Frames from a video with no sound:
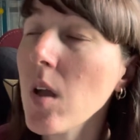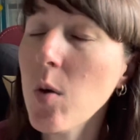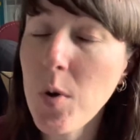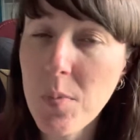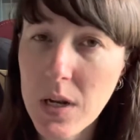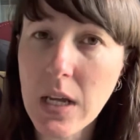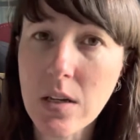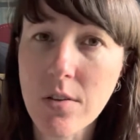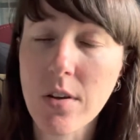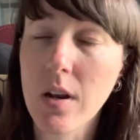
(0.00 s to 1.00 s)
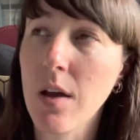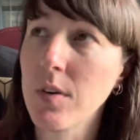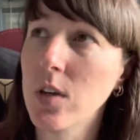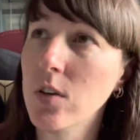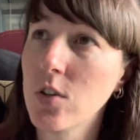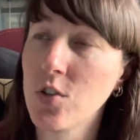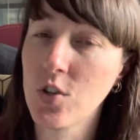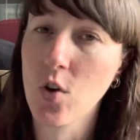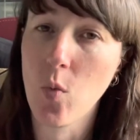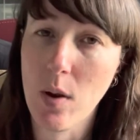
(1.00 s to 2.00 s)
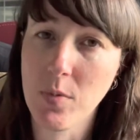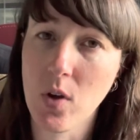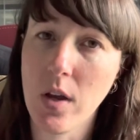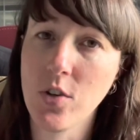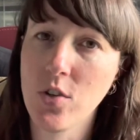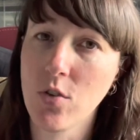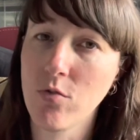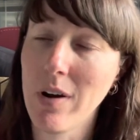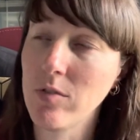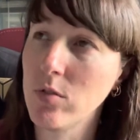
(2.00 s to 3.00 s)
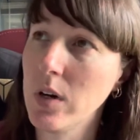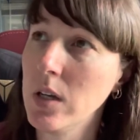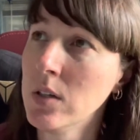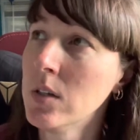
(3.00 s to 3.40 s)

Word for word: I'll pop a link so you can have a look because she's got a website and she's on Ravelry.